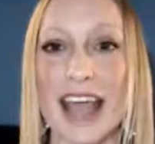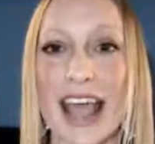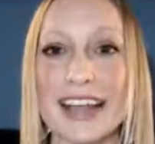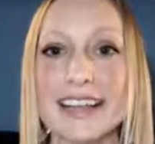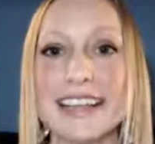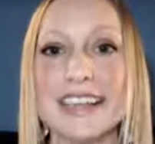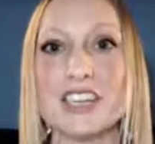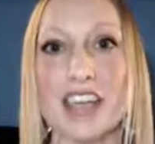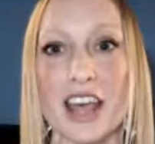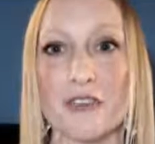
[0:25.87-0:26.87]

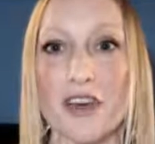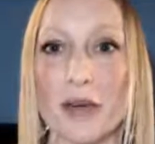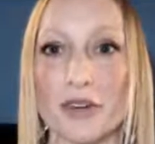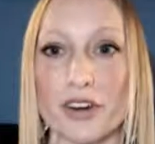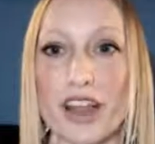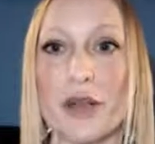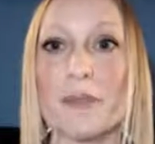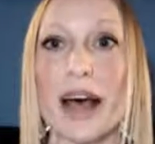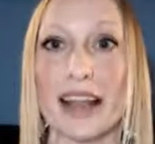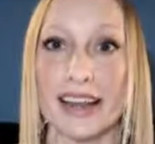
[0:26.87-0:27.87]
NTChat founder and
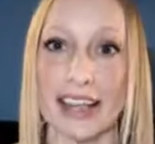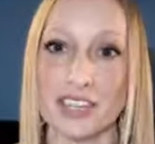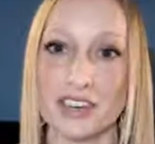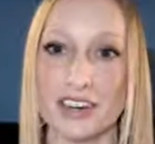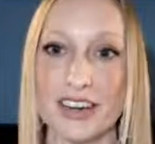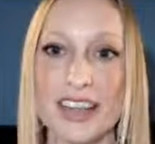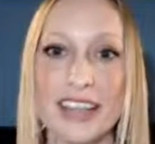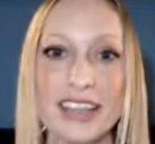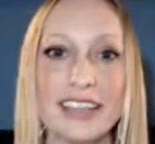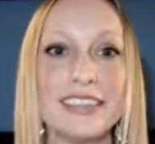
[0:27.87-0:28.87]
podcaster.
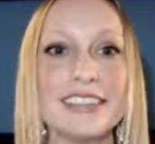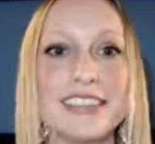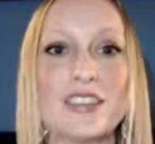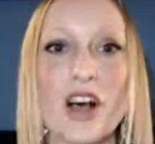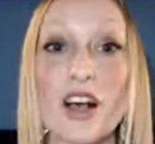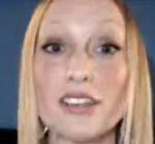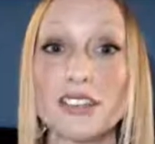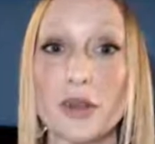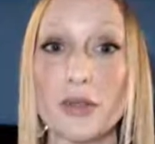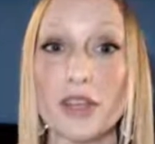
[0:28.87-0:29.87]
Lisa is
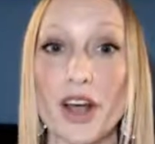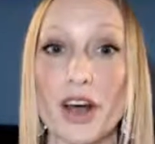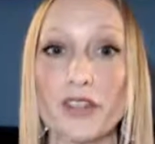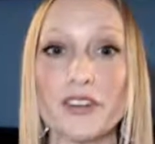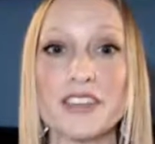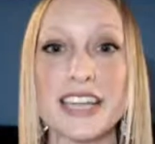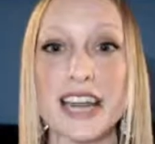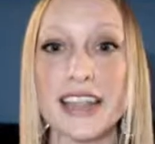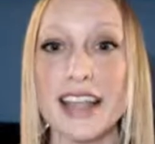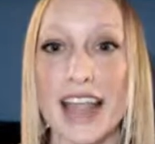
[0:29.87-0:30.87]
also the author of Stand
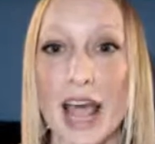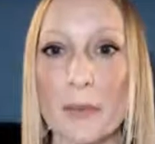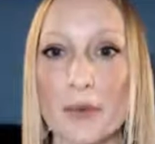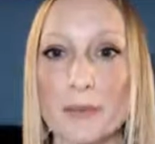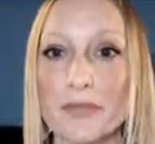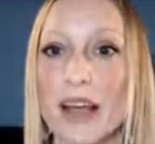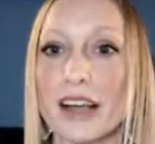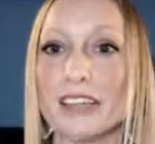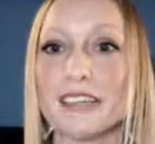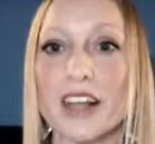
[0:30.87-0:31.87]
in the Gap, a
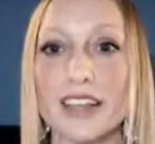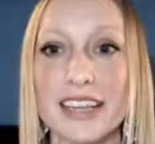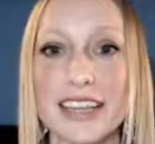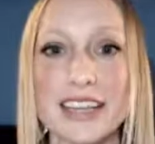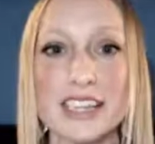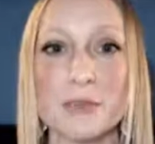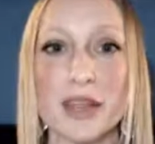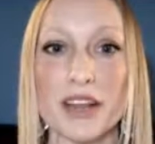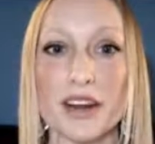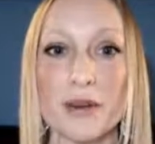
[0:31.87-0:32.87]
consultant,
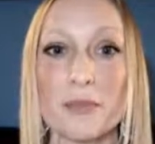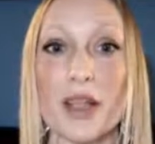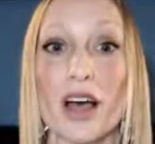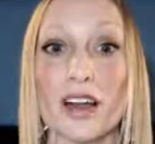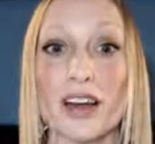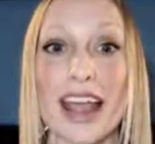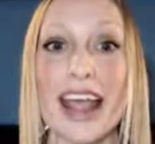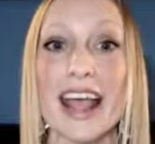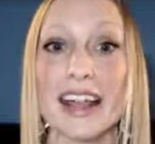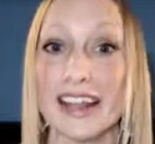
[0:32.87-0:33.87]
speaker, blogger,
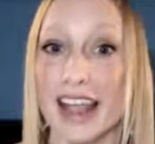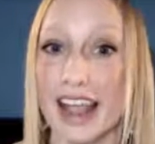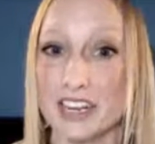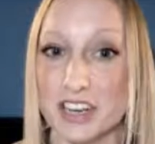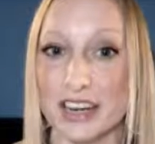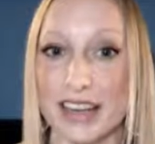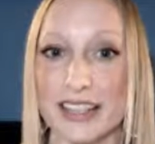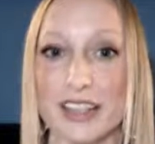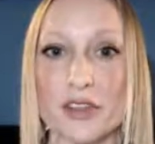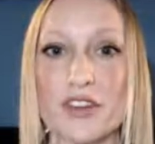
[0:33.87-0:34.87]
and adjunct at
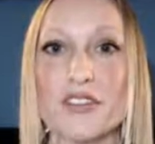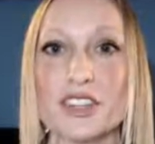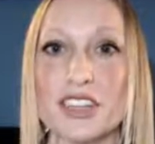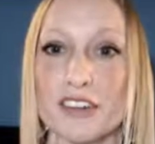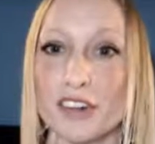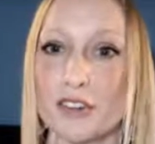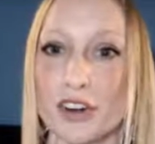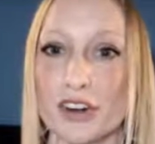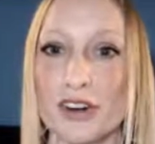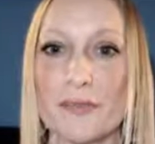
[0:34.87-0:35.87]
the University of
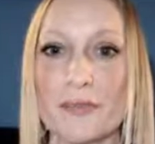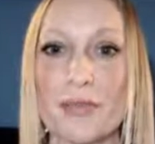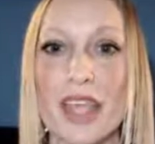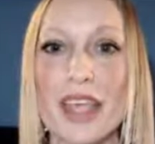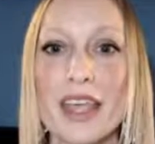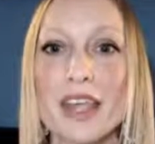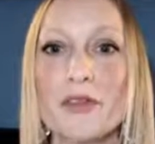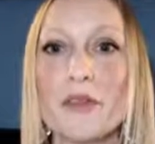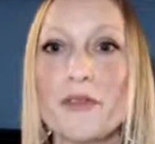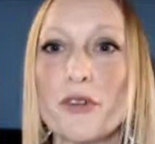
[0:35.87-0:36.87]
Laverne.
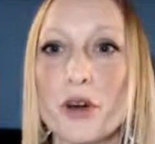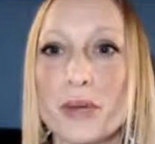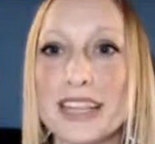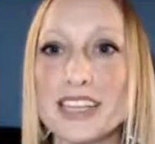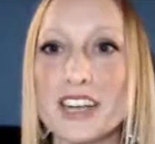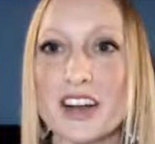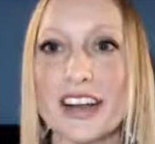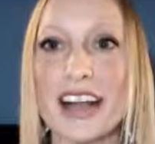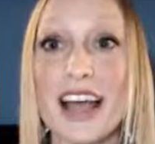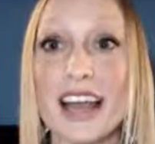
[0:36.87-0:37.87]
Before we get started,
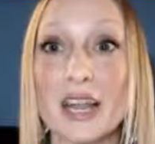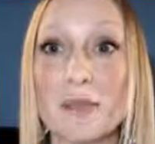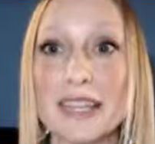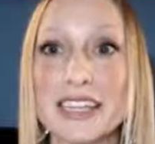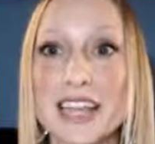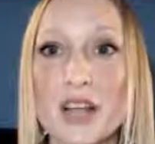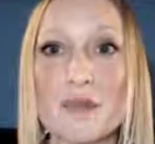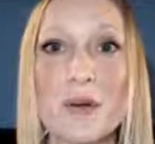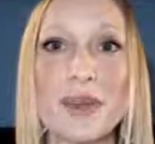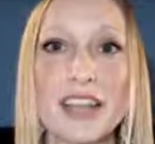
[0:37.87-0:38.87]
Heidi, please take a
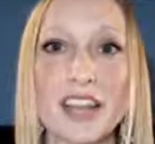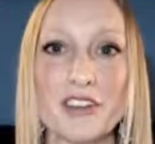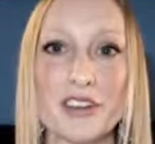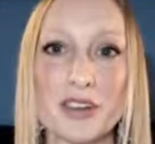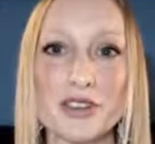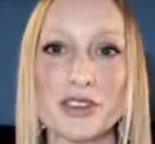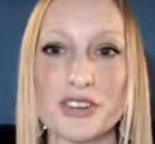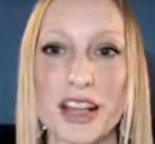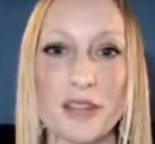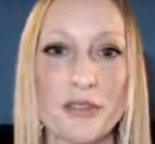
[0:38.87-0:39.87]
moment to introduce yourself.